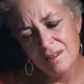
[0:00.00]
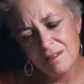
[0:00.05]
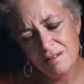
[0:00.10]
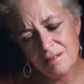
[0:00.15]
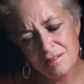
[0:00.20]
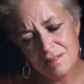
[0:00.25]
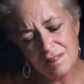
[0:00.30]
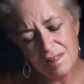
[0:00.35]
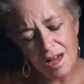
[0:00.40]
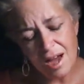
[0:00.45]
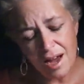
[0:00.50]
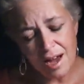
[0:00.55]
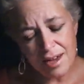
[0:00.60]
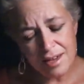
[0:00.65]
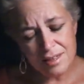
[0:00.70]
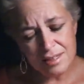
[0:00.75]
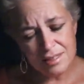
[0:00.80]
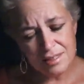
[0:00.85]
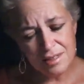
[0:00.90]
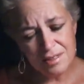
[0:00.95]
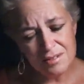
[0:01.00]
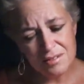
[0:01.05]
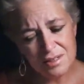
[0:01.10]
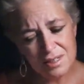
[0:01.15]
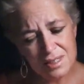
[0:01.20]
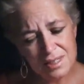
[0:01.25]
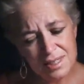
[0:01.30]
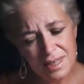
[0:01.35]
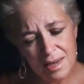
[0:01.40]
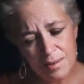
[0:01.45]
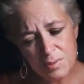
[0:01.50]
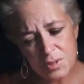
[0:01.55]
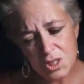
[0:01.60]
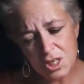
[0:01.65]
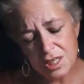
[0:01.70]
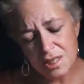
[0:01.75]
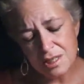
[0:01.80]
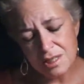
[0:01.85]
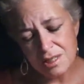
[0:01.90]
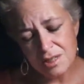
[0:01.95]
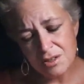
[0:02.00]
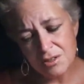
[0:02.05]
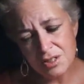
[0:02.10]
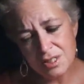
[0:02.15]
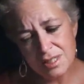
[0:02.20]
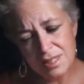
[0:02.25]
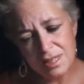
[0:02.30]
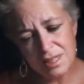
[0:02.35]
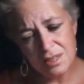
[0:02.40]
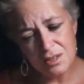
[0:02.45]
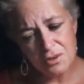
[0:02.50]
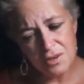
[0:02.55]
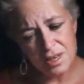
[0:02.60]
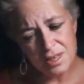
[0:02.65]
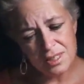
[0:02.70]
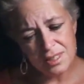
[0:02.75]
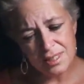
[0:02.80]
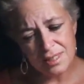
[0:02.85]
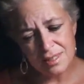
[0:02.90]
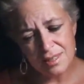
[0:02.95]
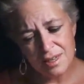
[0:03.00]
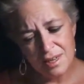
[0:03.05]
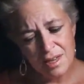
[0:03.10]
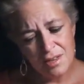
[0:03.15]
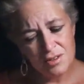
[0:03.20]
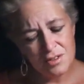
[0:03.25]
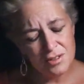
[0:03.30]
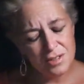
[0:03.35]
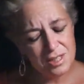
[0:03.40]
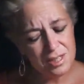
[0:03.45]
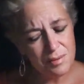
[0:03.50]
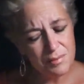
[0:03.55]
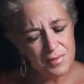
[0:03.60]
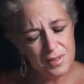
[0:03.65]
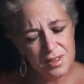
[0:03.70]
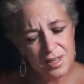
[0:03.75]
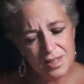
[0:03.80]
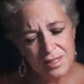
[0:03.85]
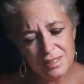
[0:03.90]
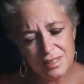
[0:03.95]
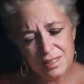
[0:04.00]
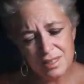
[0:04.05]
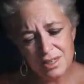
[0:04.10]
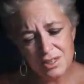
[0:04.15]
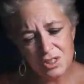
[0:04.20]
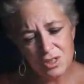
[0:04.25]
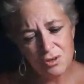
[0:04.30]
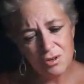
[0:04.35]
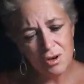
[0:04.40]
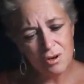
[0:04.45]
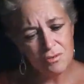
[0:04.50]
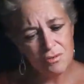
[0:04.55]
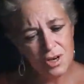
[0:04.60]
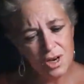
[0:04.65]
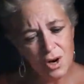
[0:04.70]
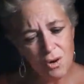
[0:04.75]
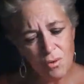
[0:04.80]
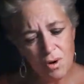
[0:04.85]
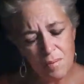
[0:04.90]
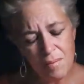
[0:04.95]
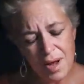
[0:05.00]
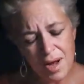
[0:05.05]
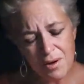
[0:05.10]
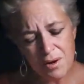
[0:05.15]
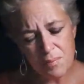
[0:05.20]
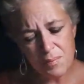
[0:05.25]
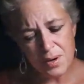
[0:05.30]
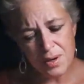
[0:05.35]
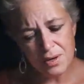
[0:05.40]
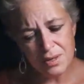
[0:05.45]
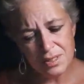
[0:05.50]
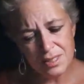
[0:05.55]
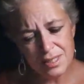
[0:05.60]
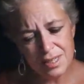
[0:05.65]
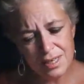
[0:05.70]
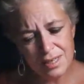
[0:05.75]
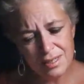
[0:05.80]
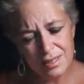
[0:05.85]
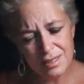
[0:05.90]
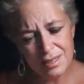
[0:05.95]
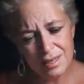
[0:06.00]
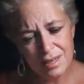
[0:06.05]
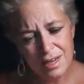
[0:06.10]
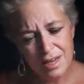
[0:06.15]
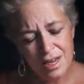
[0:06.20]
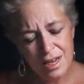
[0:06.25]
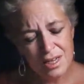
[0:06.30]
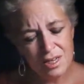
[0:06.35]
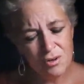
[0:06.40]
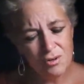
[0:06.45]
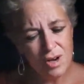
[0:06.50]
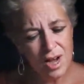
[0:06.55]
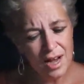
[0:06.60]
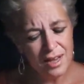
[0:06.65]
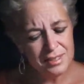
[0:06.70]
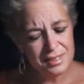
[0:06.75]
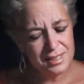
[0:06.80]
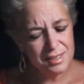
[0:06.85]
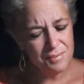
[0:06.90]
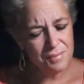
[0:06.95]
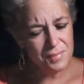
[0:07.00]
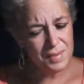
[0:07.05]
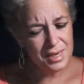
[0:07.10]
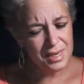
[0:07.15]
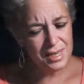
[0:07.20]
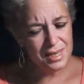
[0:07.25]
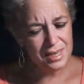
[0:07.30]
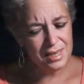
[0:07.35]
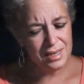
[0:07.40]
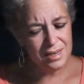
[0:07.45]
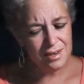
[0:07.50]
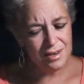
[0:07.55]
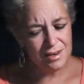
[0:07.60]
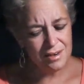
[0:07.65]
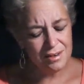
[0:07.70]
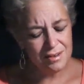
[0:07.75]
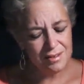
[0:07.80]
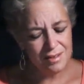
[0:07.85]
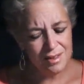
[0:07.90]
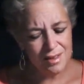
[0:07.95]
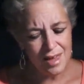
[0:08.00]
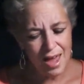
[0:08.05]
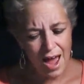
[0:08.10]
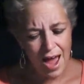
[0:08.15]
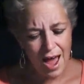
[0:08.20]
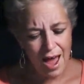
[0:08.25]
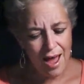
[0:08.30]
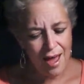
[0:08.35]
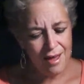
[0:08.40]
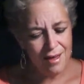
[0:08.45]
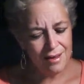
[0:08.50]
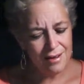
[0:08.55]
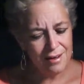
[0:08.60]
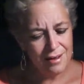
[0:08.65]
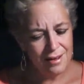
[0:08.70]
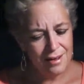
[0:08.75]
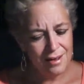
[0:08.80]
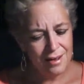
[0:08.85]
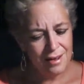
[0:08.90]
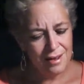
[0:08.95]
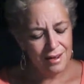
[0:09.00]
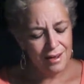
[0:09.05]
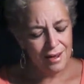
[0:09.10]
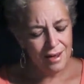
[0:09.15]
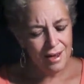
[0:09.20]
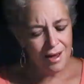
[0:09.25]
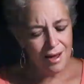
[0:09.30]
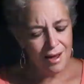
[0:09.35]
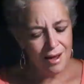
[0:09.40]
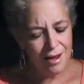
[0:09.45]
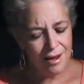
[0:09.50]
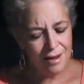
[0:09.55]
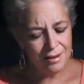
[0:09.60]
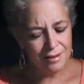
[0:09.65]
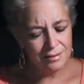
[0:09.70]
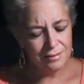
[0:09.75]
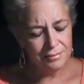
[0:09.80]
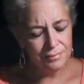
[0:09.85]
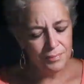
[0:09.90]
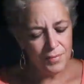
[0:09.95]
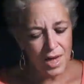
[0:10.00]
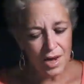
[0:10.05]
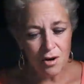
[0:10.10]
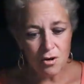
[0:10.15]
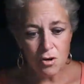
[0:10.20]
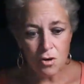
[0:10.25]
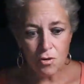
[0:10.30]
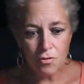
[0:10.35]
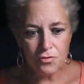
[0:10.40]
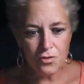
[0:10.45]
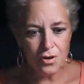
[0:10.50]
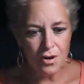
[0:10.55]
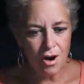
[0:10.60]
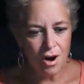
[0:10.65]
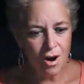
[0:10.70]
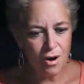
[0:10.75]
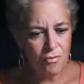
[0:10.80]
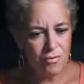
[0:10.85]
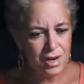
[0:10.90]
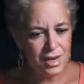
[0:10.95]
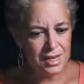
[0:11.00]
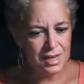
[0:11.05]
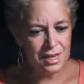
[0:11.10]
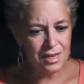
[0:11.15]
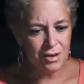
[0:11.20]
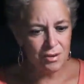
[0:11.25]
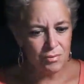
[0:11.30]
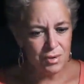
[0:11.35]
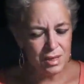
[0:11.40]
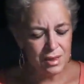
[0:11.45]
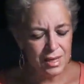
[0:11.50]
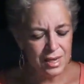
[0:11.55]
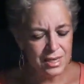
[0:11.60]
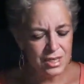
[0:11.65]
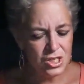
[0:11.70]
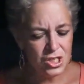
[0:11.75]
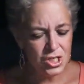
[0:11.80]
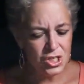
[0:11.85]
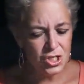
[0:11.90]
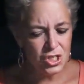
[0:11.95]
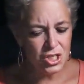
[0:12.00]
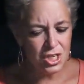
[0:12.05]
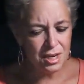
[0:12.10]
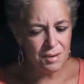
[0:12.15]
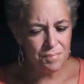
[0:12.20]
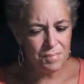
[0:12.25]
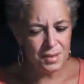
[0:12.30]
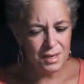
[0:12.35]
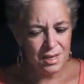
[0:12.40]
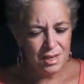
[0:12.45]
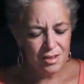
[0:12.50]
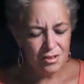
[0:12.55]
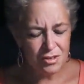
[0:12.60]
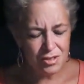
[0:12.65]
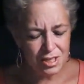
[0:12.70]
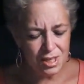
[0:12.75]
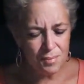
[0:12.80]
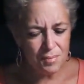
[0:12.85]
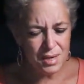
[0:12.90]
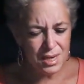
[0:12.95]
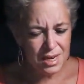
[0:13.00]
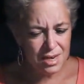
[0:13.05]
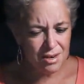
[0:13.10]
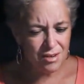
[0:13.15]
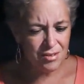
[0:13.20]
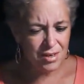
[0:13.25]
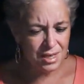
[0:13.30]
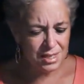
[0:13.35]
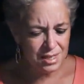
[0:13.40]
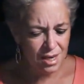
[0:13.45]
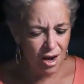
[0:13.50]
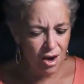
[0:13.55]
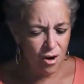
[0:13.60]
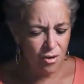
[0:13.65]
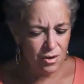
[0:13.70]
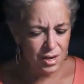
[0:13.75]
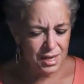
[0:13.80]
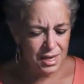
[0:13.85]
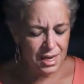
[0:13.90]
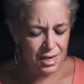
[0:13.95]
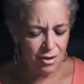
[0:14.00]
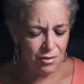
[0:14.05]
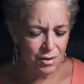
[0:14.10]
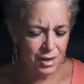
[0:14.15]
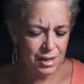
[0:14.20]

There's lies, there's deception, there's secrets. There's some things that you don't know about a person. You've got somebody here that, I don't know if they're already in a relationship. There's somebody here that is already in a